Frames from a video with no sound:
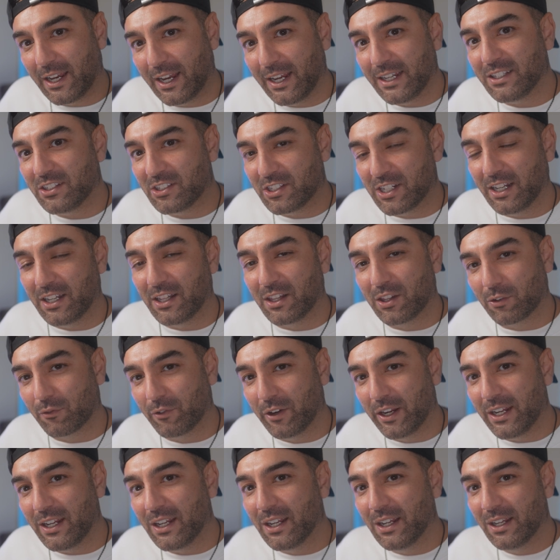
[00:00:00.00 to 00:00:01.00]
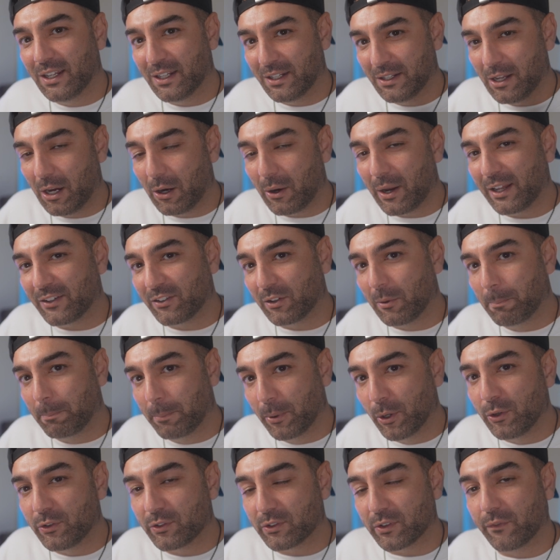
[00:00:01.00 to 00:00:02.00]
8 Gen 3 now has a
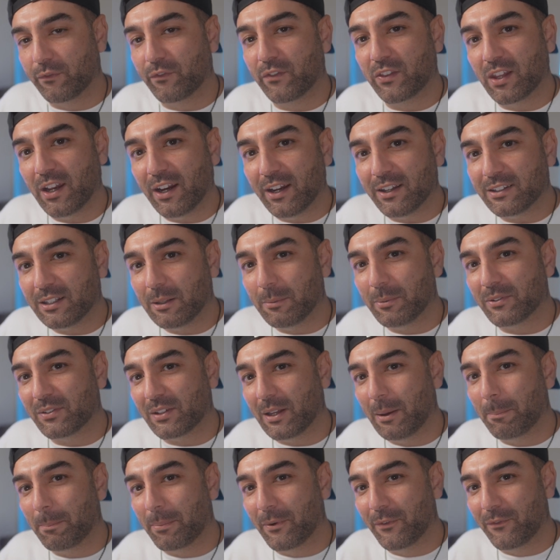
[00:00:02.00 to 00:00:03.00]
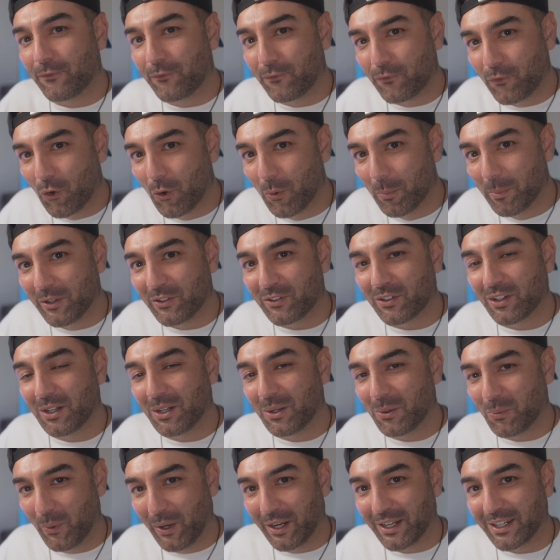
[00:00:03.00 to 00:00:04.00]
boost of 30% performance
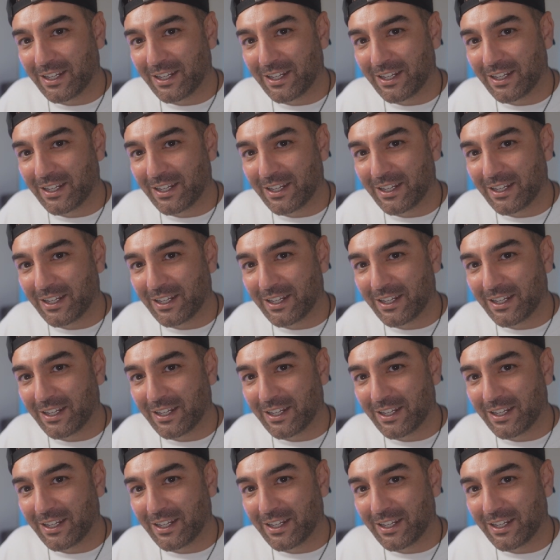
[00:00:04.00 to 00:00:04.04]
when